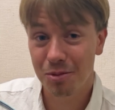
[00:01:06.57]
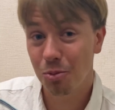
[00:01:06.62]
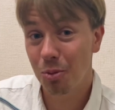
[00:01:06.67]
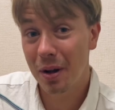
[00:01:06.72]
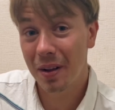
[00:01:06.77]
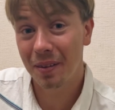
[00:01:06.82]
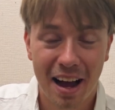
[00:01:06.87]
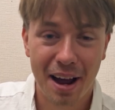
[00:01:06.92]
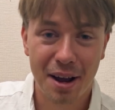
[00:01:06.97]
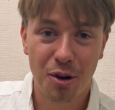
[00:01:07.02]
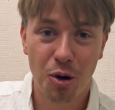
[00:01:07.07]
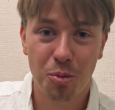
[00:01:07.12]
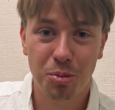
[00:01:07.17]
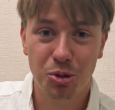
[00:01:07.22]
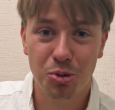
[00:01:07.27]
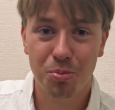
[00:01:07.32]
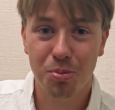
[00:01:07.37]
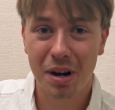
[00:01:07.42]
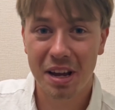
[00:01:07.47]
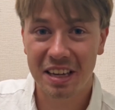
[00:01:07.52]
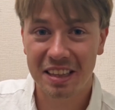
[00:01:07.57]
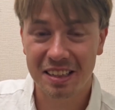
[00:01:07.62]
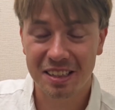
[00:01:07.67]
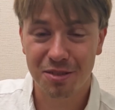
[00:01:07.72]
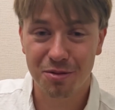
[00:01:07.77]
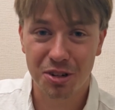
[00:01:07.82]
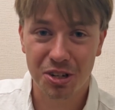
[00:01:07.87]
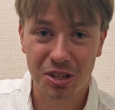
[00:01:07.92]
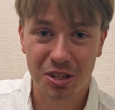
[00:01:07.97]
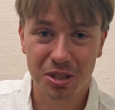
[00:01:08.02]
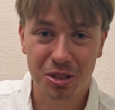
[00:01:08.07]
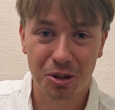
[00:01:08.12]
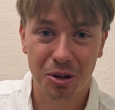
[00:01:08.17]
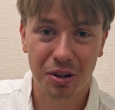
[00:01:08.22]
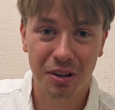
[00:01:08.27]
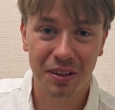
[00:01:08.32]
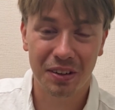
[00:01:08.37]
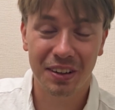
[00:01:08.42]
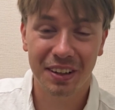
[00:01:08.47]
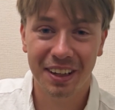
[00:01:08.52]
Well, I hope to break this vicious
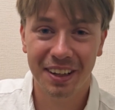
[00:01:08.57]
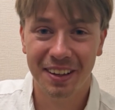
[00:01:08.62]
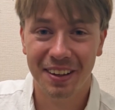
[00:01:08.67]
circle